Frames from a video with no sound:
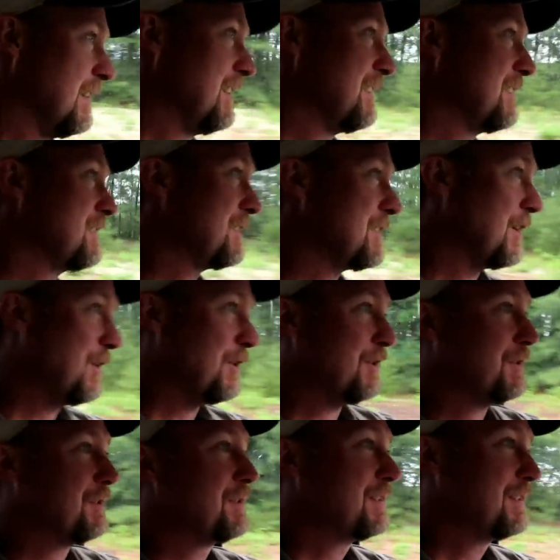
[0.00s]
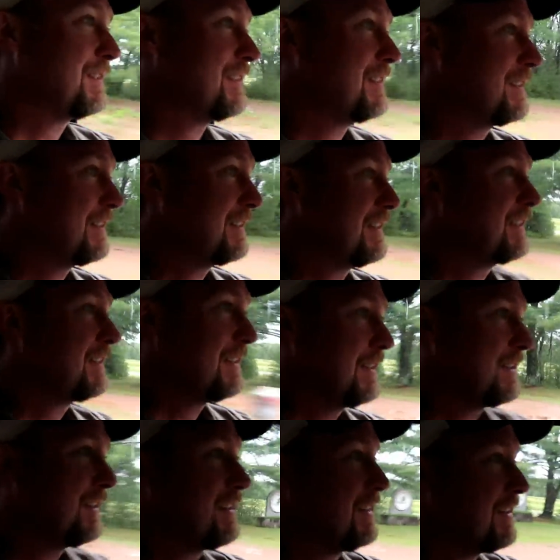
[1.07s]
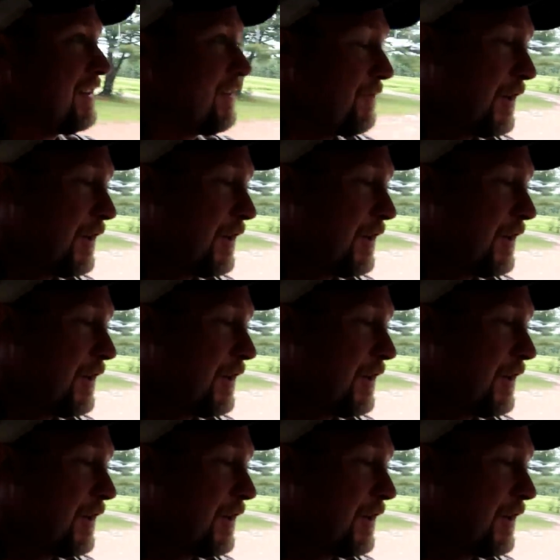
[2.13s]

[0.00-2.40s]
It's actually been a little bit stressful.